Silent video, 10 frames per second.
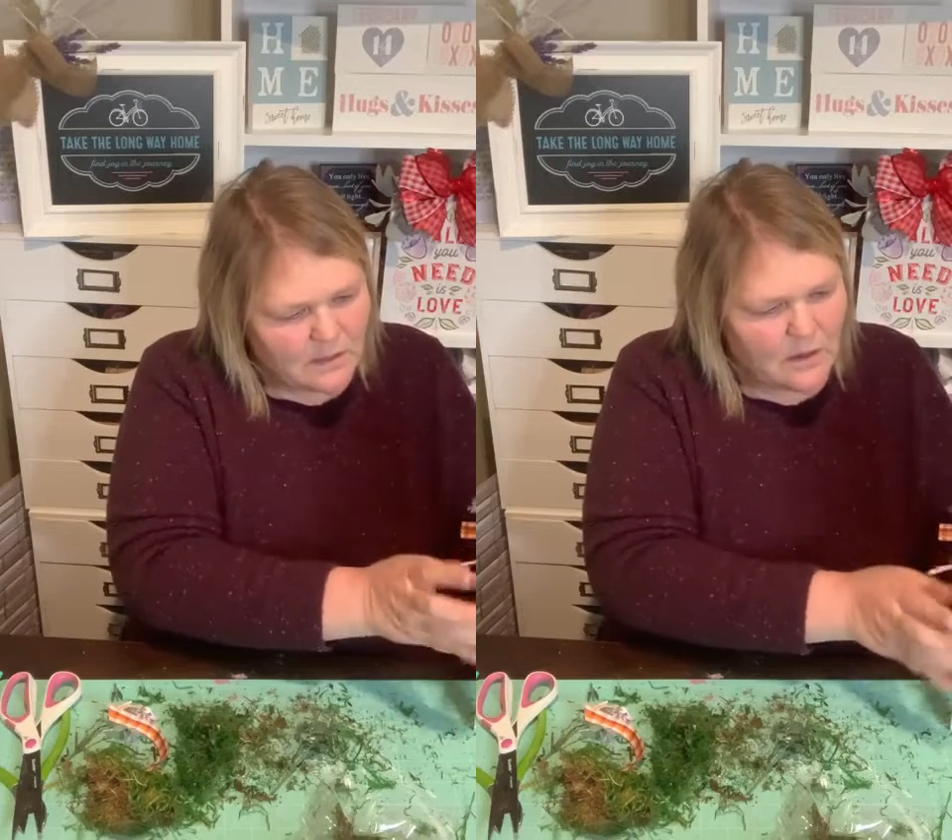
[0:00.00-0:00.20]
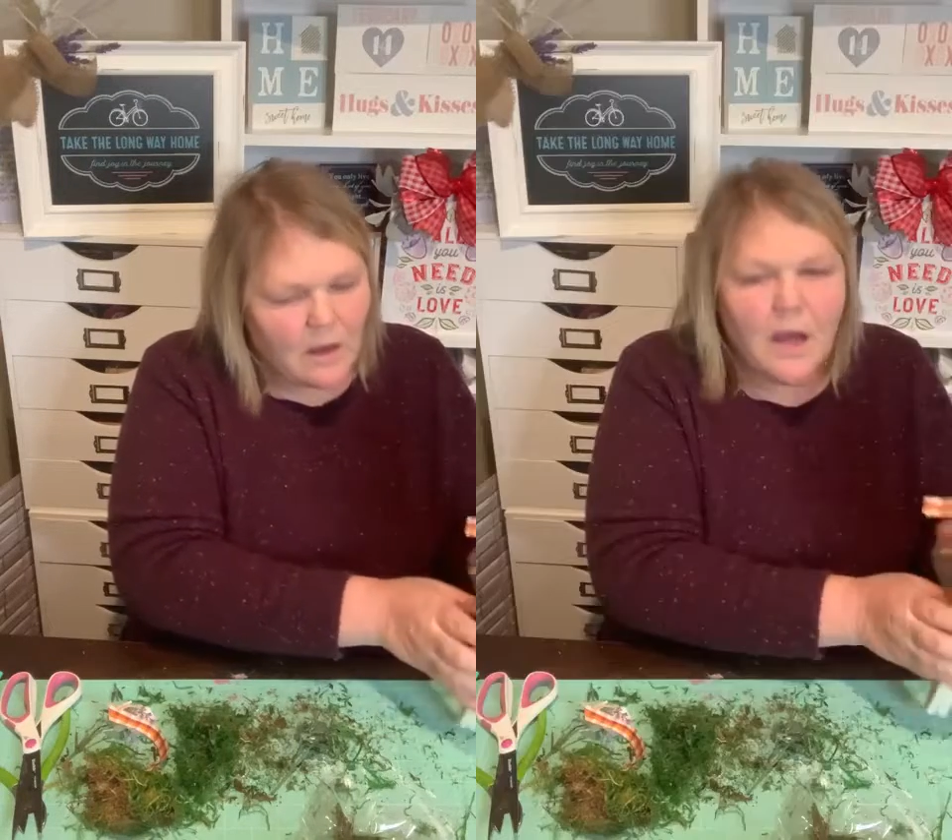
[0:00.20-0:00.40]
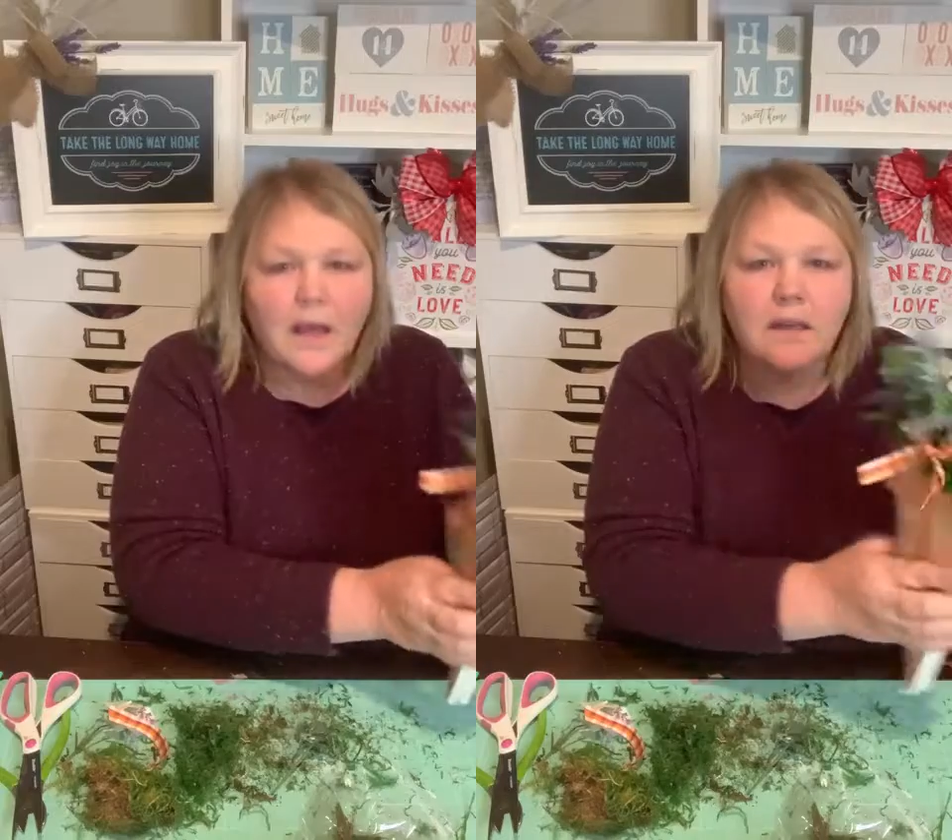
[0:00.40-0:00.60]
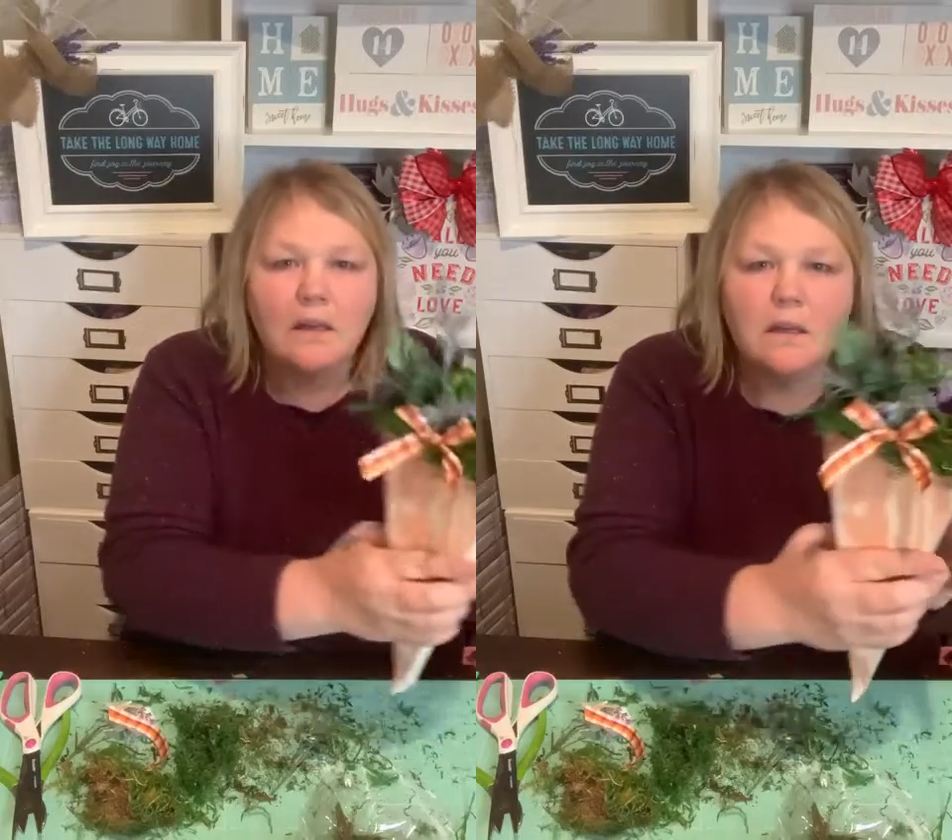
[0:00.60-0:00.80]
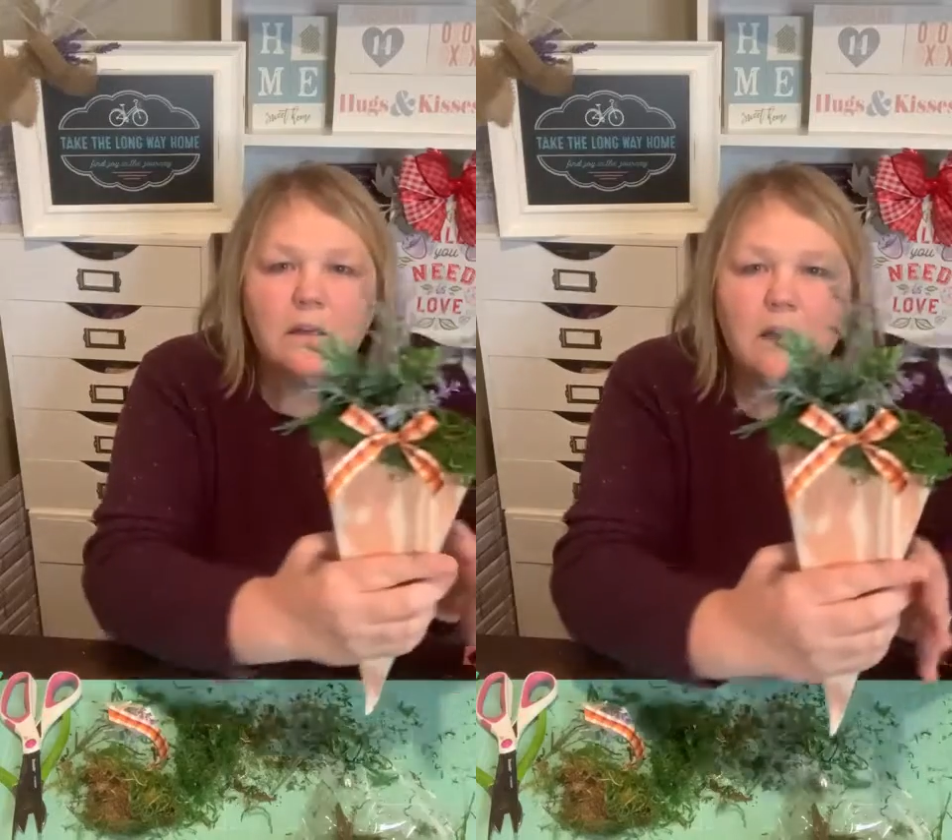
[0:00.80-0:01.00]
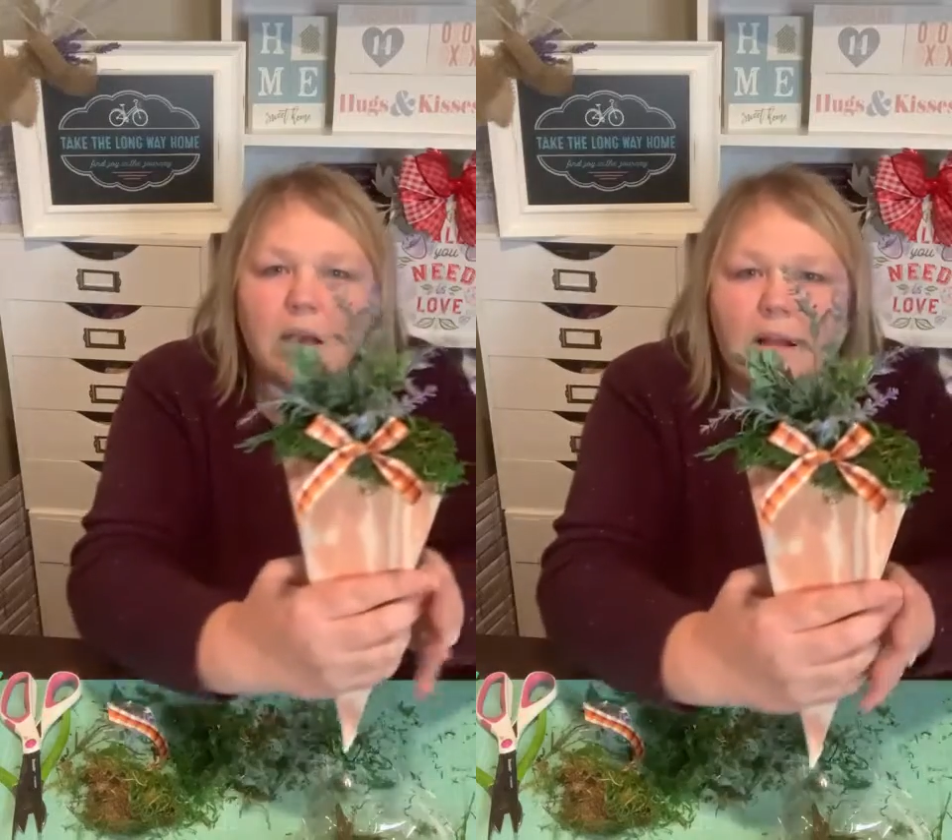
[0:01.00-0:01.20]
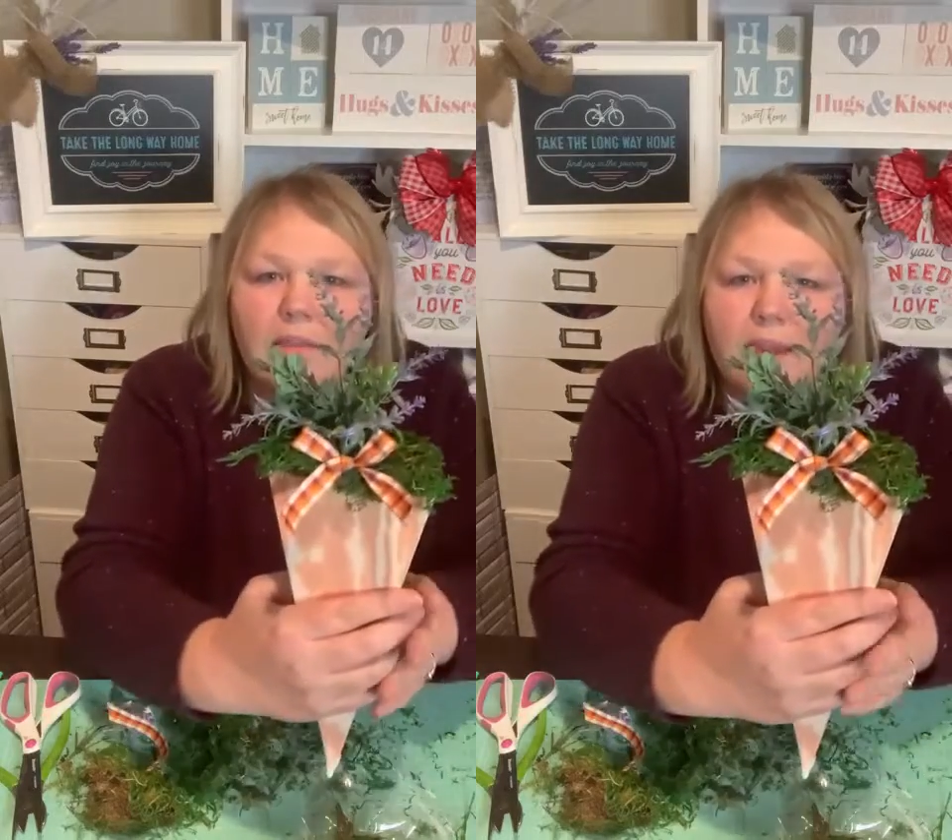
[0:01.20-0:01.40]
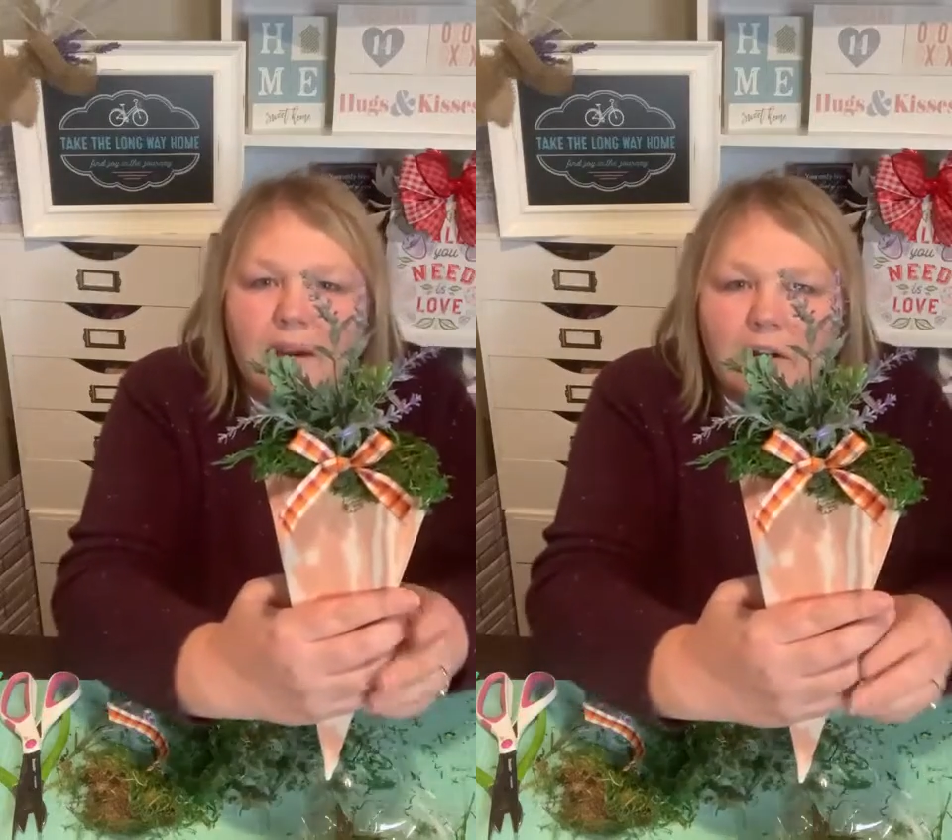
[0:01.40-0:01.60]
gone,
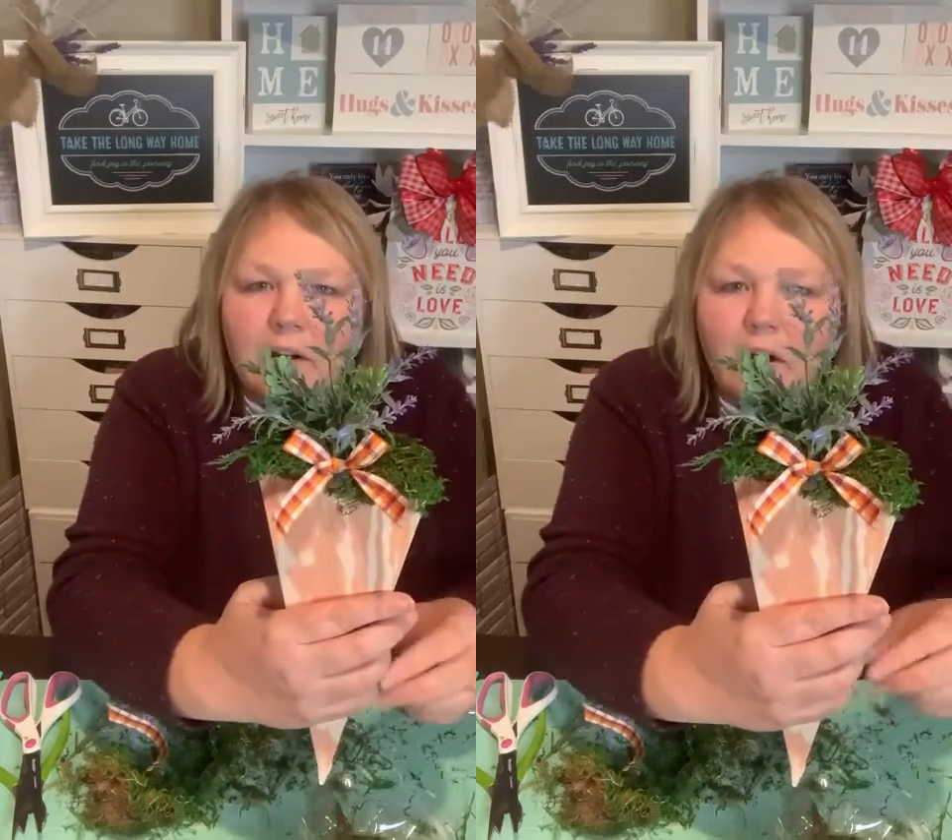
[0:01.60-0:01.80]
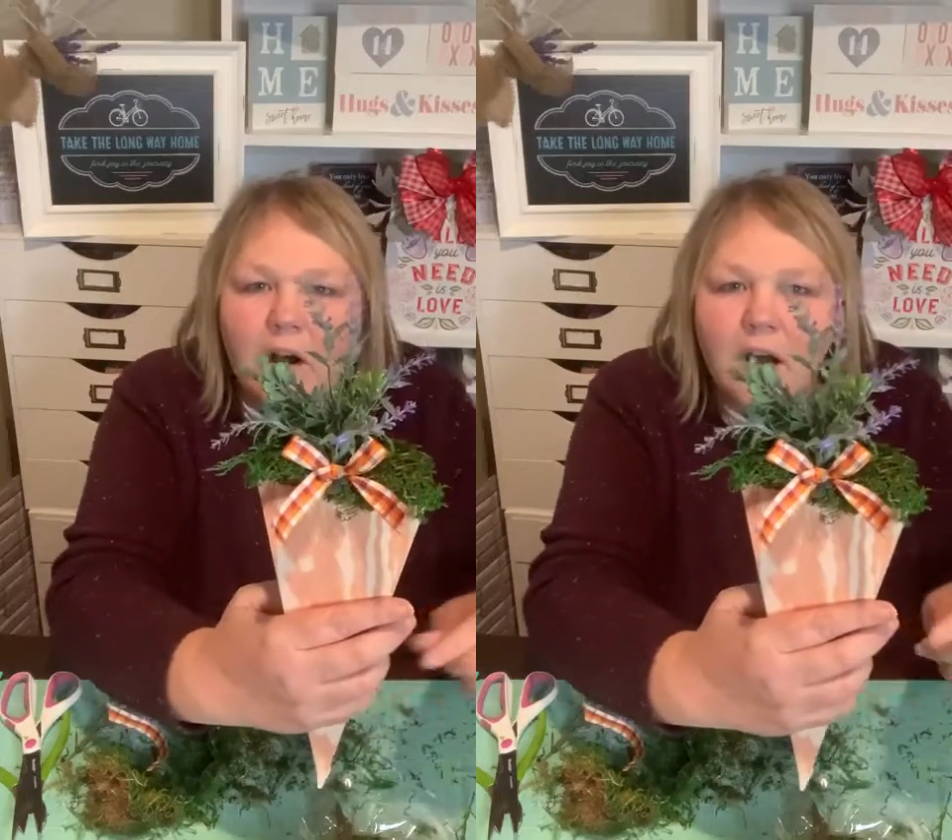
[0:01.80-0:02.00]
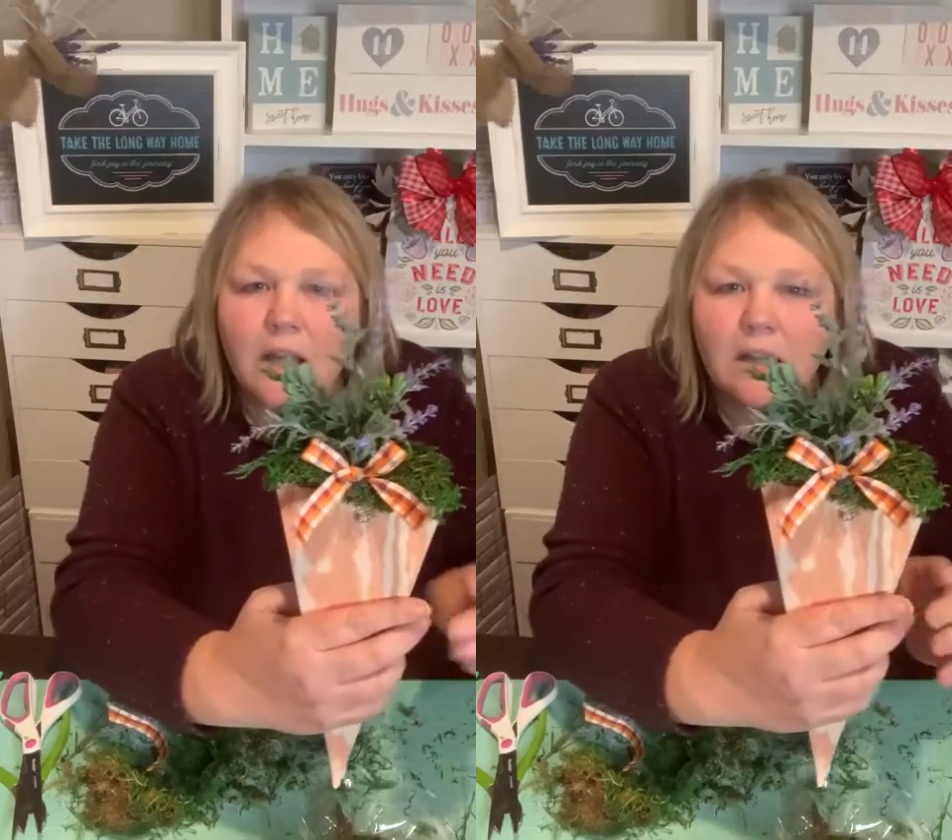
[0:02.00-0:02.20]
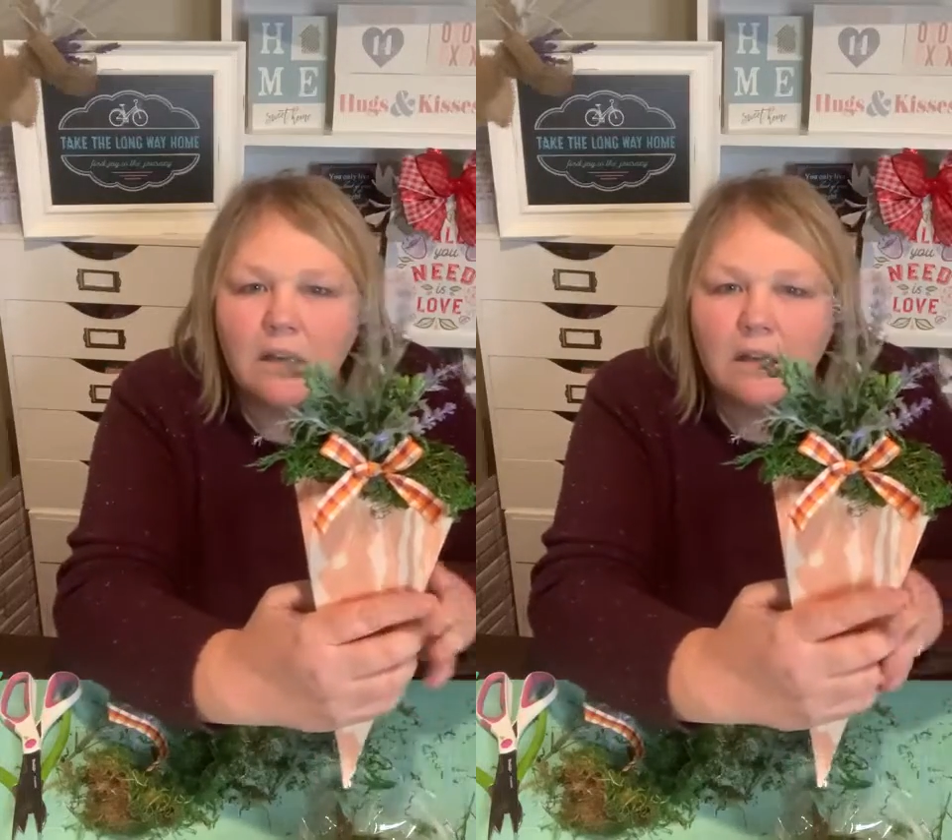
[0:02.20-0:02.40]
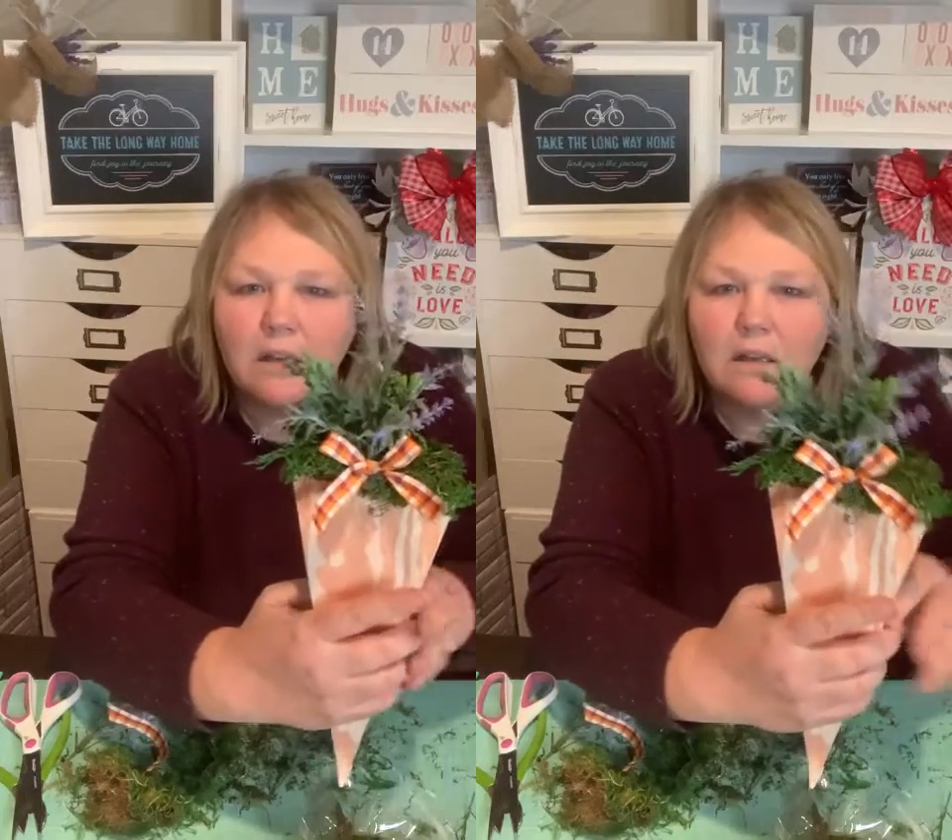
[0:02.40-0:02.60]
they are gone.